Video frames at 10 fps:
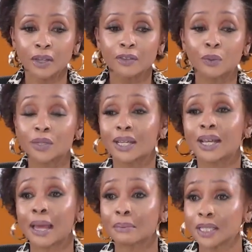There was a
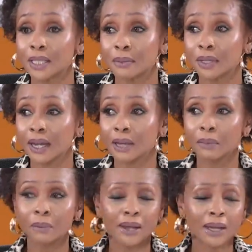glam team that I
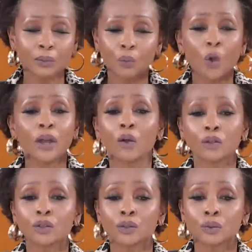remember I'd walk
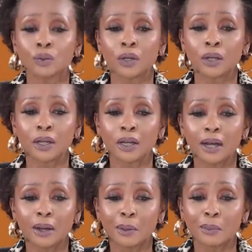onto
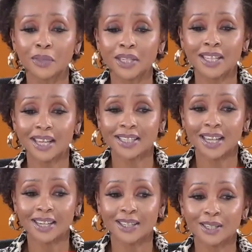um, the set
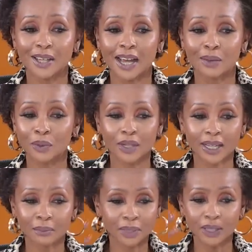and I would
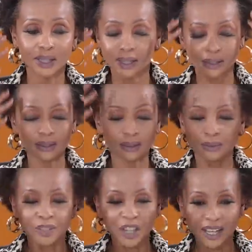like be
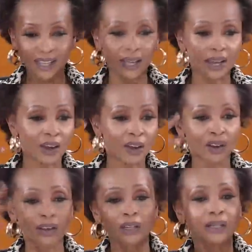shaggy hair.
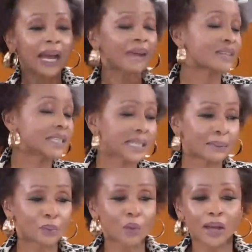I haven't
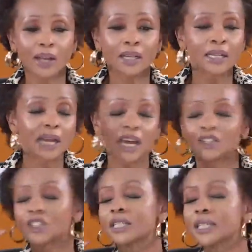slept well. I
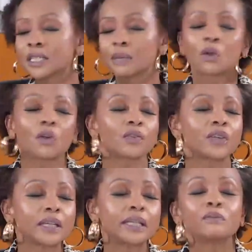just need some
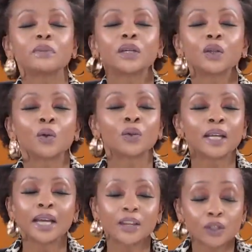coffee. Leave me alone.
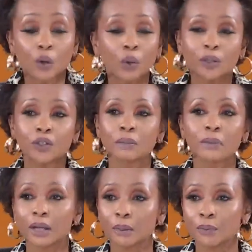And you go into the
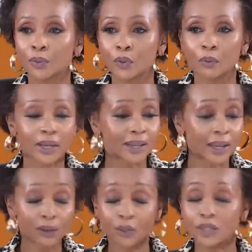makeup room and
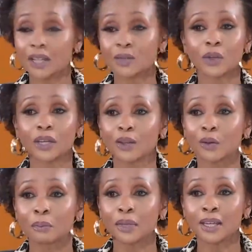Ngendo starts working
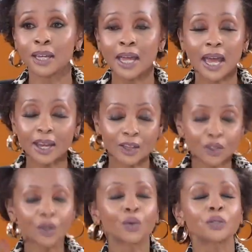on me. And I used to
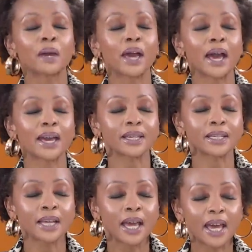close my
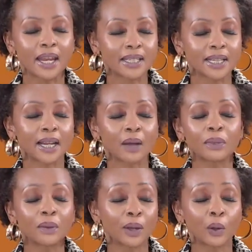eyes and I tell her,
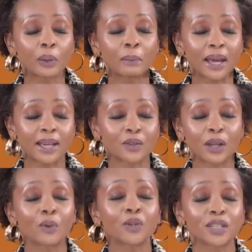me when I open my eyes, all I
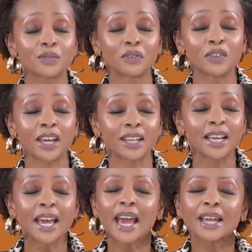want is Vivienne.
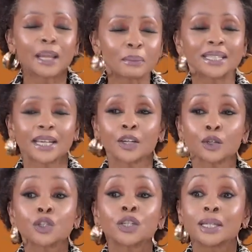And mm. let me tell you, mm.
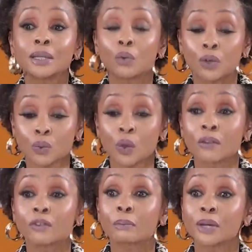she was one
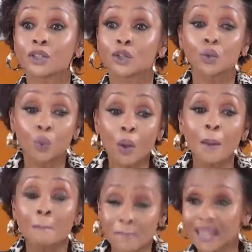of the person who
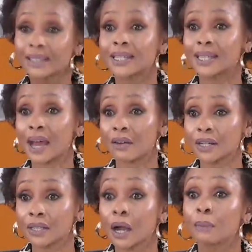made this
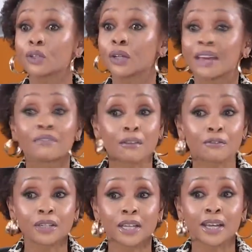character come to life
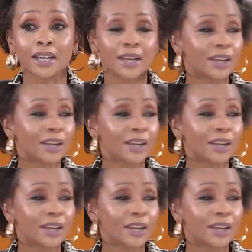every day.